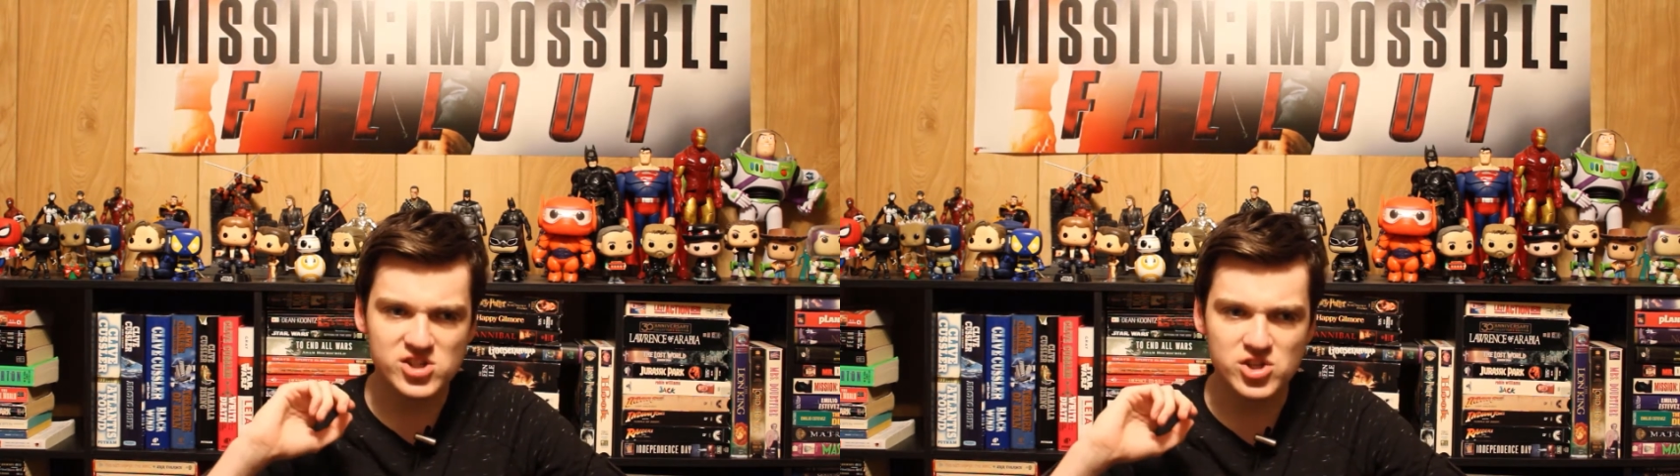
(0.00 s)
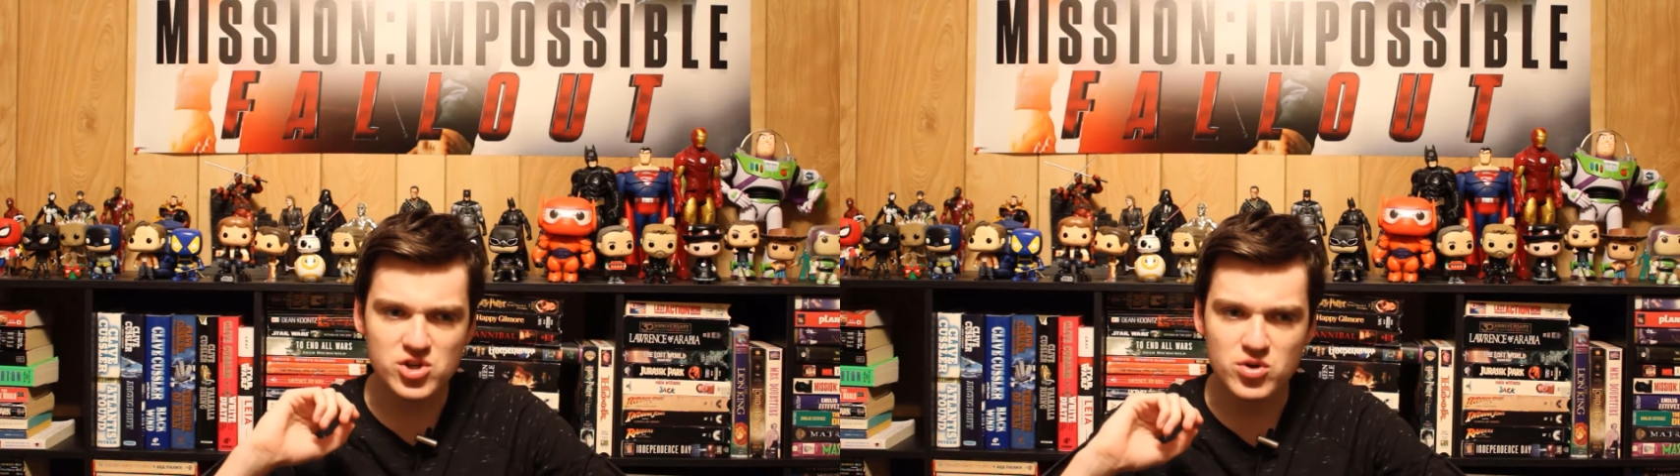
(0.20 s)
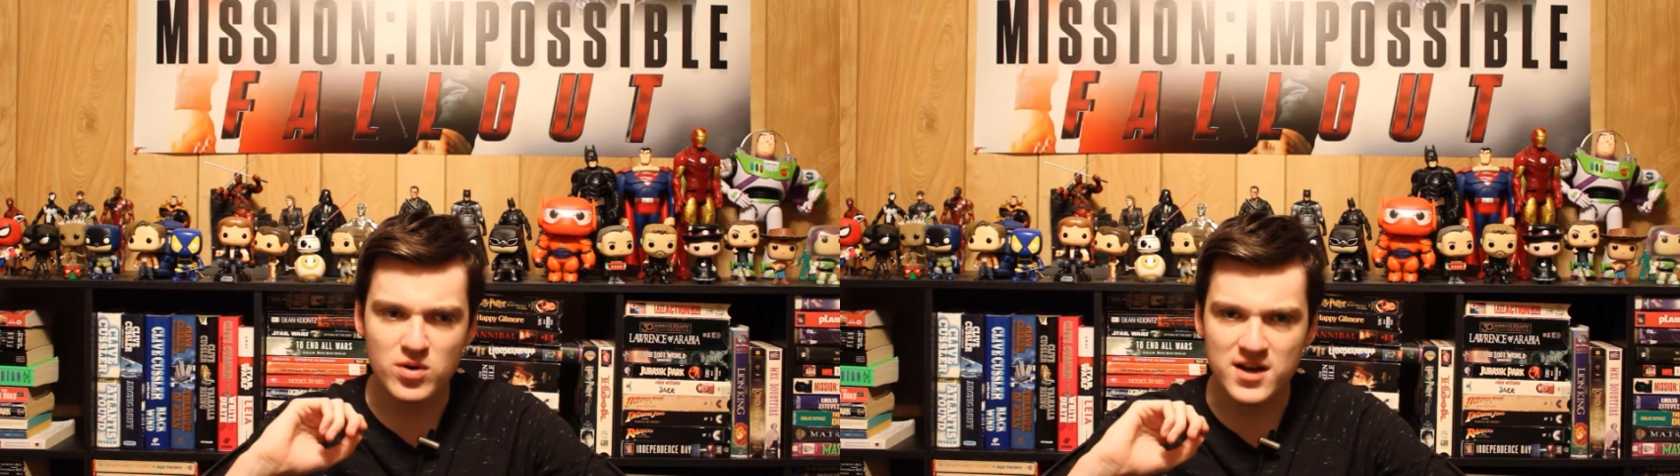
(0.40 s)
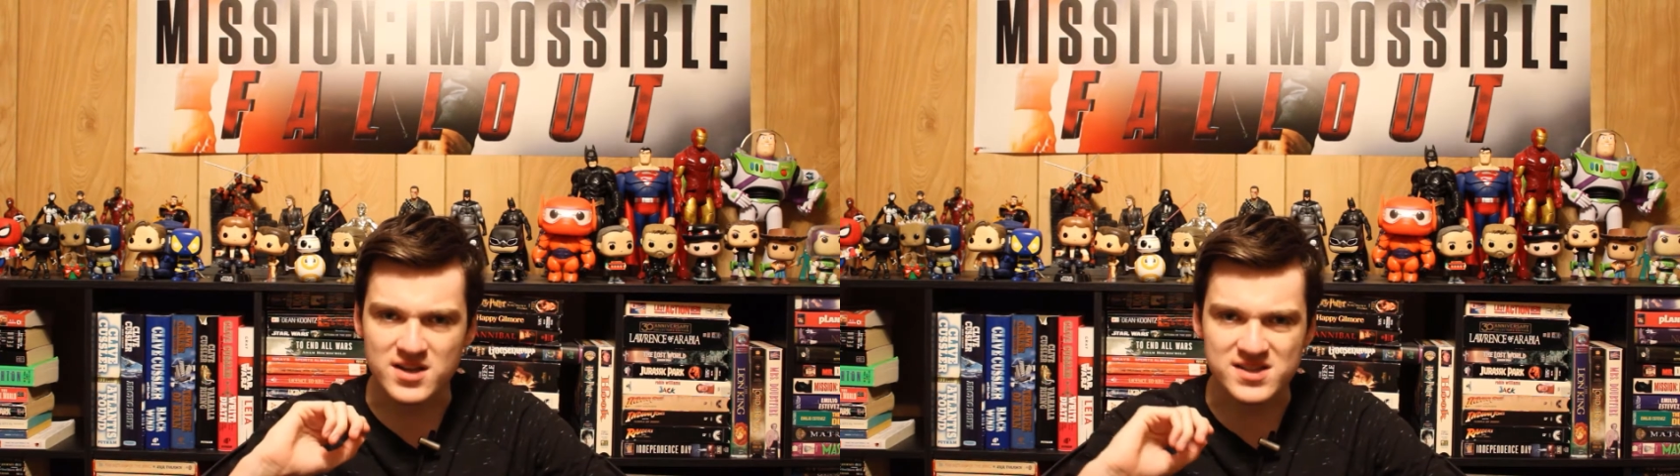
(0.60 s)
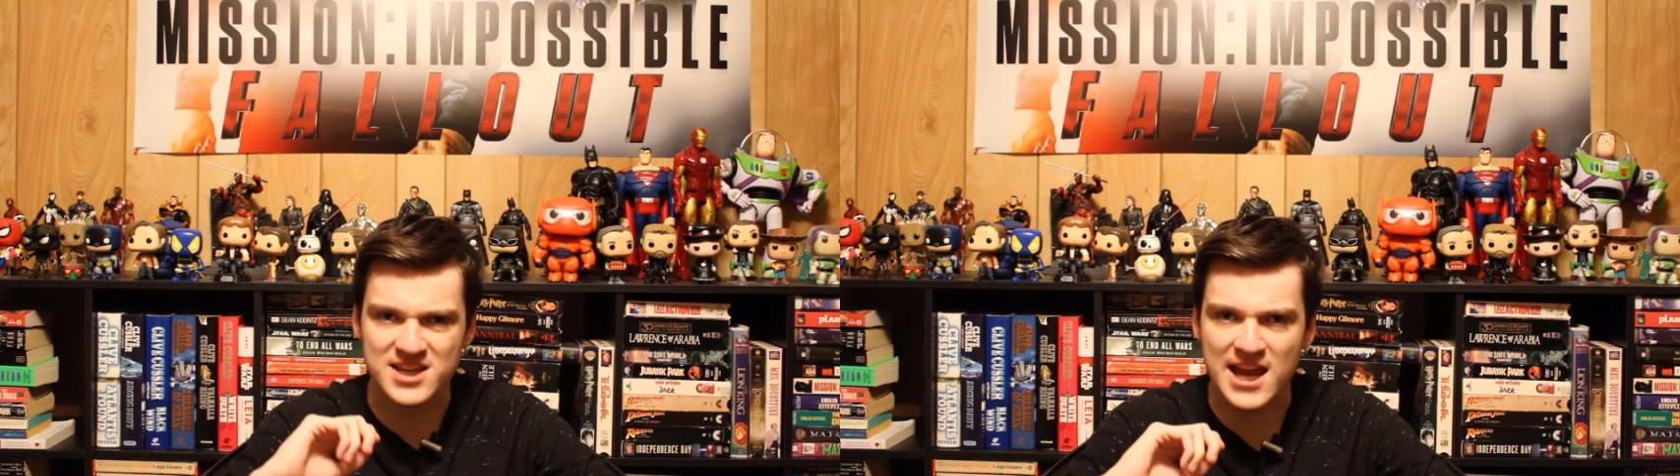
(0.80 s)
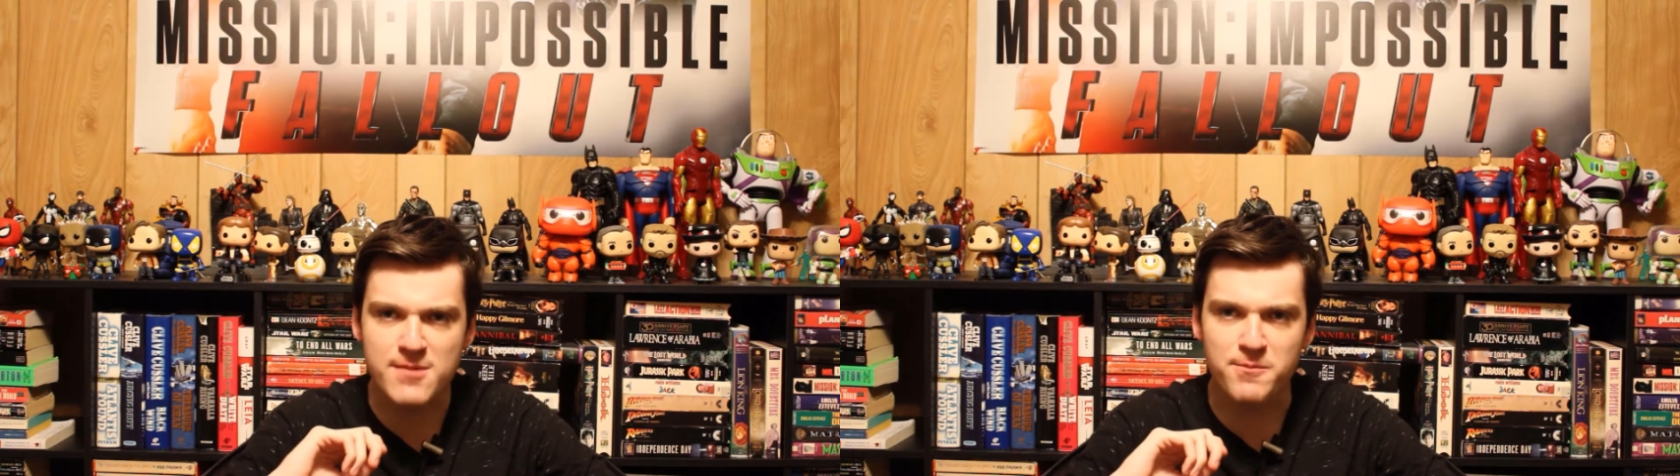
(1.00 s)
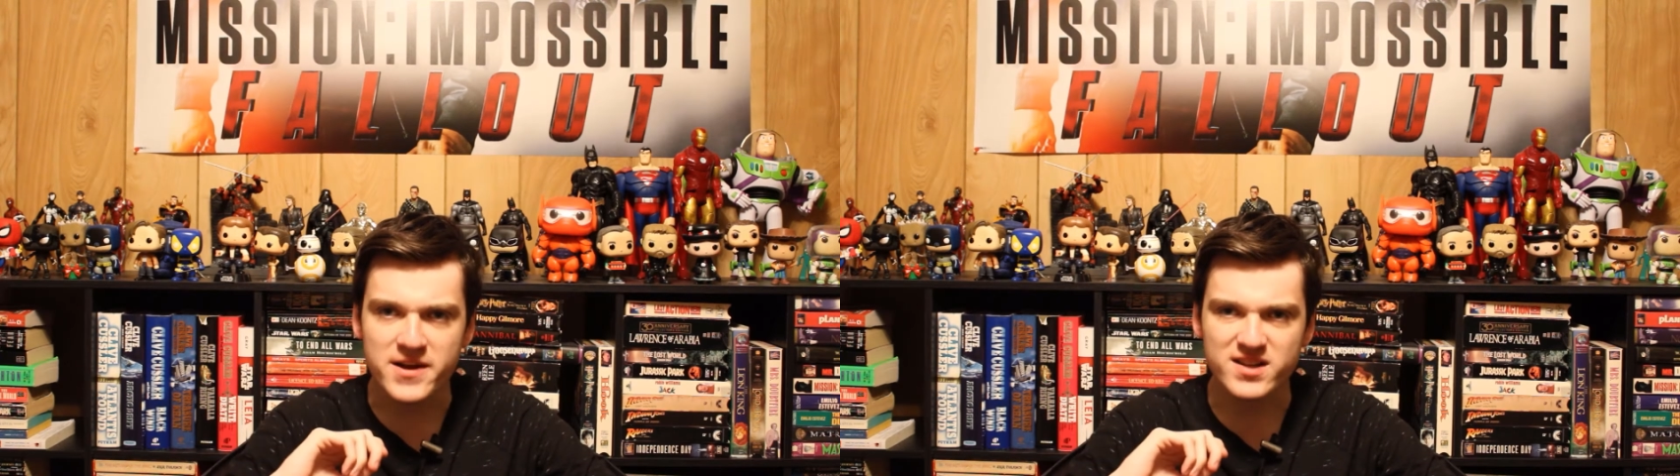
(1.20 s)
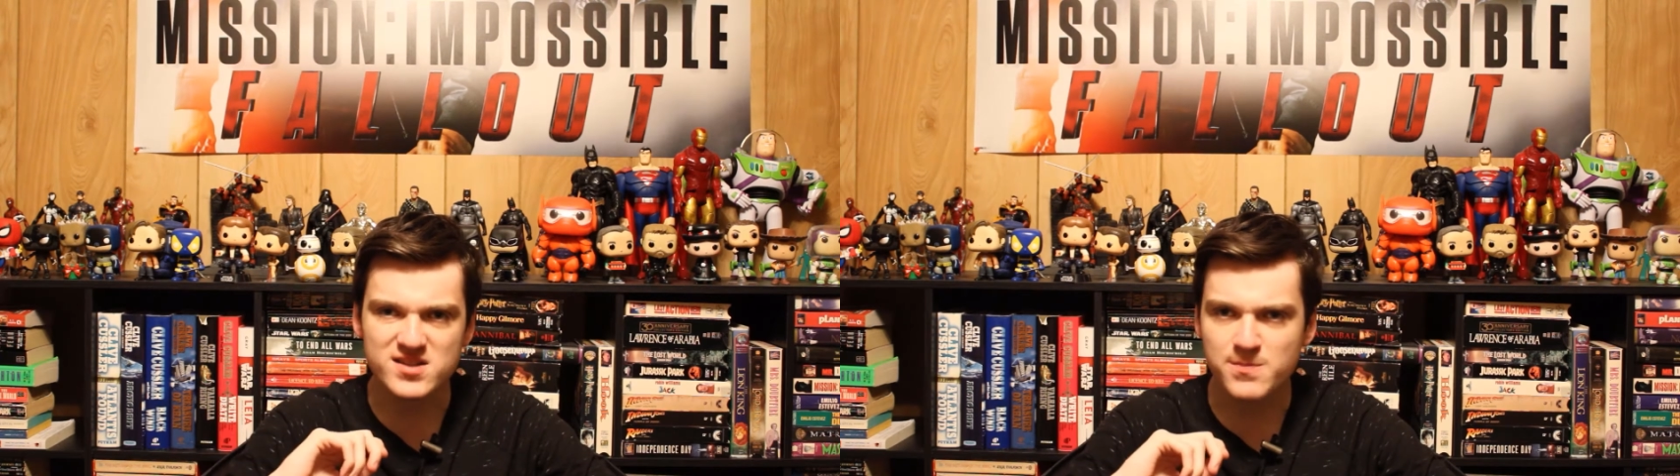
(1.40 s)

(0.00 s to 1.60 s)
to escape its